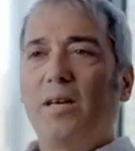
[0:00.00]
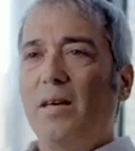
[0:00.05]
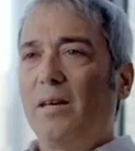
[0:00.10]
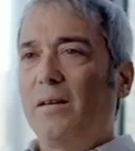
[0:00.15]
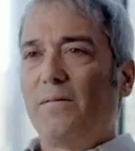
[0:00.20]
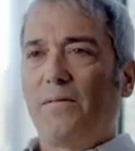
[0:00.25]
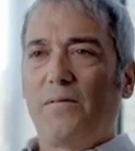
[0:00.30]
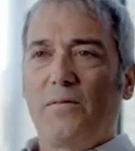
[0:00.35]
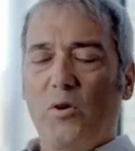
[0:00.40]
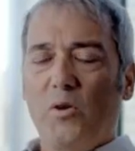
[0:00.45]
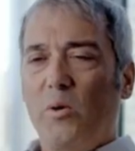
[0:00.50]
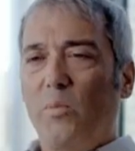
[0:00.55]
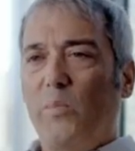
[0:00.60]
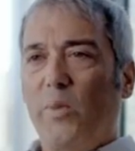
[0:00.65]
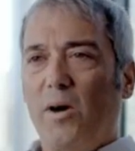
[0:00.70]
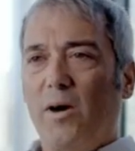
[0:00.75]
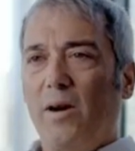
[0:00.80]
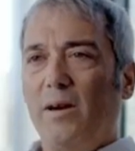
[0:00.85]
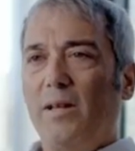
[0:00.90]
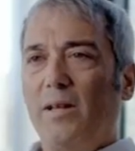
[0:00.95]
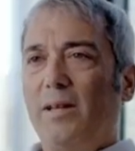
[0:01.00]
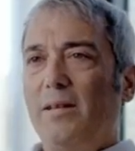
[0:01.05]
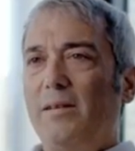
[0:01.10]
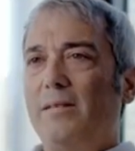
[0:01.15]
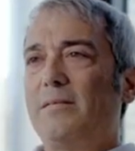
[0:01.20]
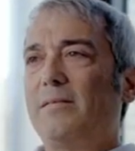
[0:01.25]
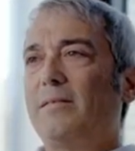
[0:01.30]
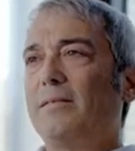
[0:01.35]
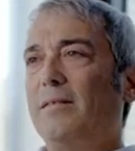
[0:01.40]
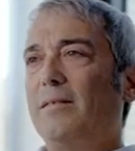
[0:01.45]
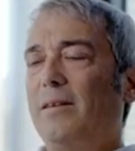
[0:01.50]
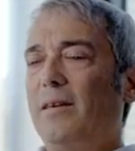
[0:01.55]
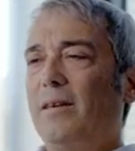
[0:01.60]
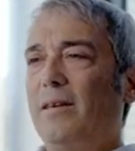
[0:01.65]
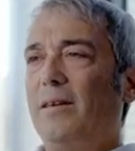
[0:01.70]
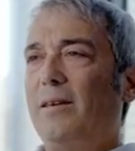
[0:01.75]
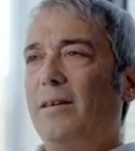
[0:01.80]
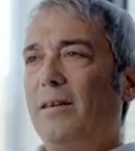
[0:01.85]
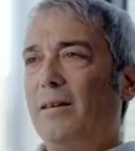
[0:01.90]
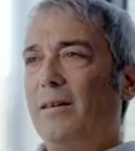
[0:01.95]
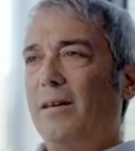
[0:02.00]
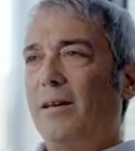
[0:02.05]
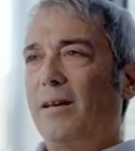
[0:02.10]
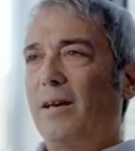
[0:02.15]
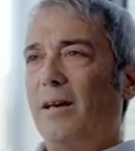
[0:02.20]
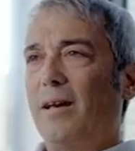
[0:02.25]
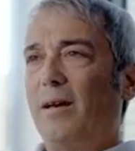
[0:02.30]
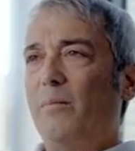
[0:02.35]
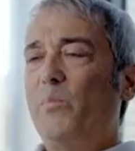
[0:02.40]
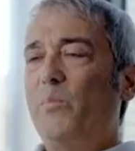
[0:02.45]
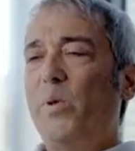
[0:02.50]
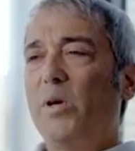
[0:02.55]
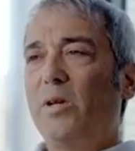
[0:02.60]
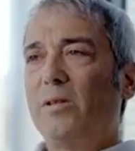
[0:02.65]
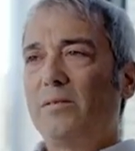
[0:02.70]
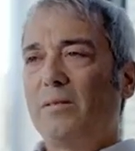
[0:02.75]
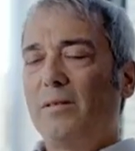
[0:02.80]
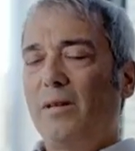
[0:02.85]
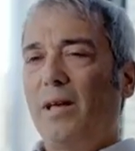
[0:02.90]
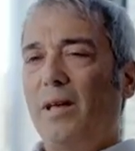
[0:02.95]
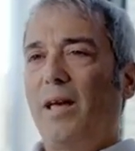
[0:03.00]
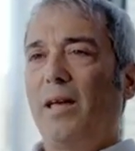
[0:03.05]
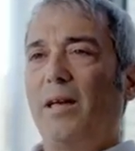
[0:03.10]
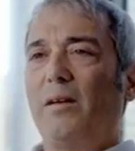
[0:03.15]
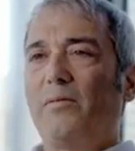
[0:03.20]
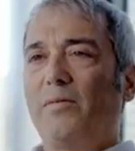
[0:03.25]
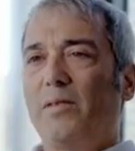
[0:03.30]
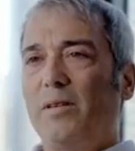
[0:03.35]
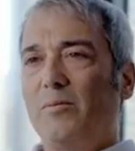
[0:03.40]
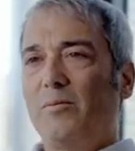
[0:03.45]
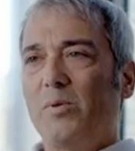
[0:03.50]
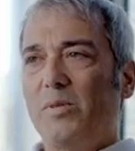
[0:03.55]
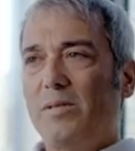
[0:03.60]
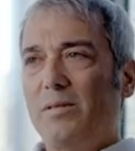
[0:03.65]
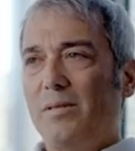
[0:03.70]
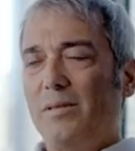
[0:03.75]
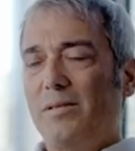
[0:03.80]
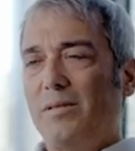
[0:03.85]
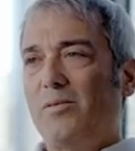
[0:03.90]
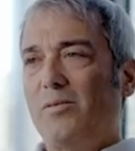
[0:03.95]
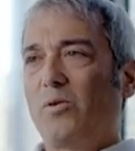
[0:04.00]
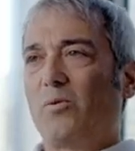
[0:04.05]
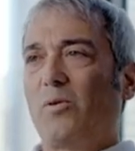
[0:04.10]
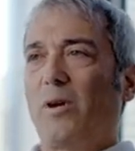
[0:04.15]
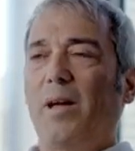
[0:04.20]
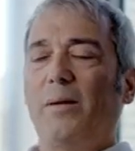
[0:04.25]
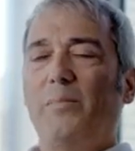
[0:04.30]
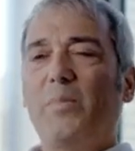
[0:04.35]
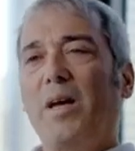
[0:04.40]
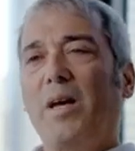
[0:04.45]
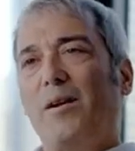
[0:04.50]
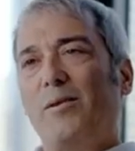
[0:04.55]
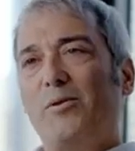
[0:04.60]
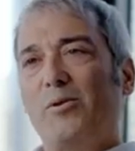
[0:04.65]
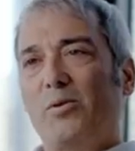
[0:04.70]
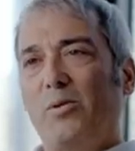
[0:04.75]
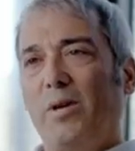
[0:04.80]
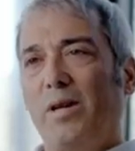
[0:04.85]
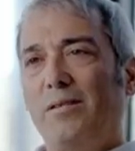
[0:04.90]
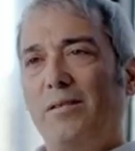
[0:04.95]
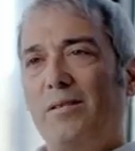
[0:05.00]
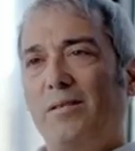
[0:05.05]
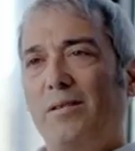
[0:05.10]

gift for the parties, he built a knife that was inscribed Counter-Strike